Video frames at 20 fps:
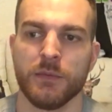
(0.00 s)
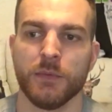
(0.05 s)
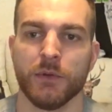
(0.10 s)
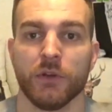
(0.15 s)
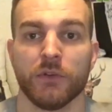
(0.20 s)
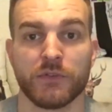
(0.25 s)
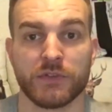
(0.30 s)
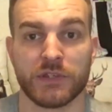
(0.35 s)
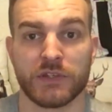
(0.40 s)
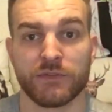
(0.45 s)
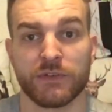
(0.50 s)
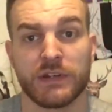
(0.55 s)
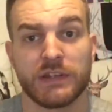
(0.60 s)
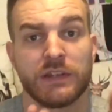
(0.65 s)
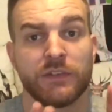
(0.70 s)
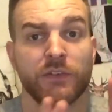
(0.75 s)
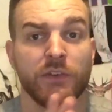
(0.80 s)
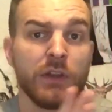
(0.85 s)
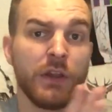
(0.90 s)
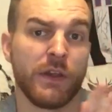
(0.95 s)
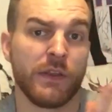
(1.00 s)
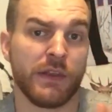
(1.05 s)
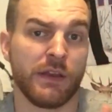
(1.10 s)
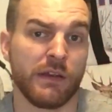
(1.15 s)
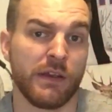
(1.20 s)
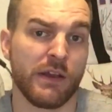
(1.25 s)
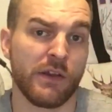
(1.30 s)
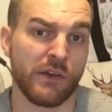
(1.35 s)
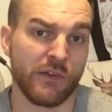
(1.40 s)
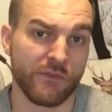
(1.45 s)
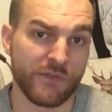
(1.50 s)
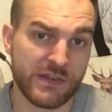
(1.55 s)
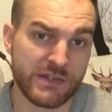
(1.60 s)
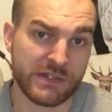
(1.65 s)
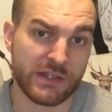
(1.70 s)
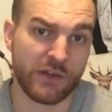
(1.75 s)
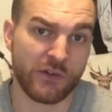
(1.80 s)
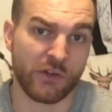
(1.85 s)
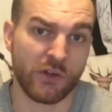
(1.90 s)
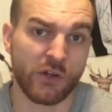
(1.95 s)
But obviously it's very different going there on a
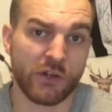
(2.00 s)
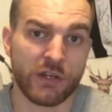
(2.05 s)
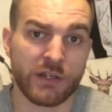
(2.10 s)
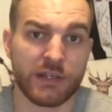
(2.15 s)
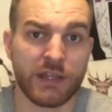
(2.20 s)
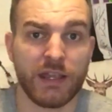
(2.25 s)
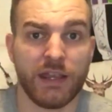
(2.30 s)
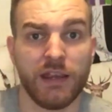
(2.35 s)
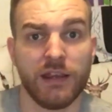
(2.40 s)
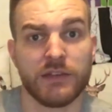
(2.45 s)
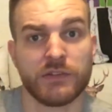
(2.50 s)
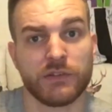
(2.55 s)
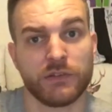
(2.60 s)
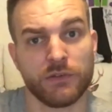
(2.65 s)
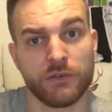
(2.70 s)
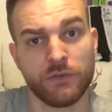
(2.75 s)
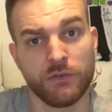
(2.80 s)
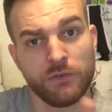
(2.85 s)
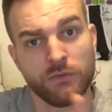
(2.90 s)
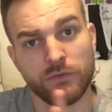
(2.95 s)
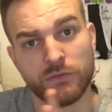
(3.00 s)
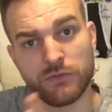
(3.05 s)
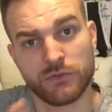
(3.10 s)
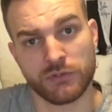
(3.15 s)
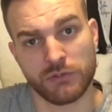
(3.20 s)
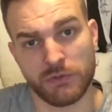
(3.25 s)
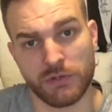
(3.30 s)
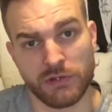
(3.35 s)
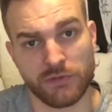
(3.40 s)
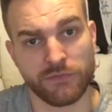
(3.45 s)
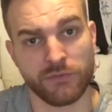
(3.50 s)
visit, on a holiday, to doing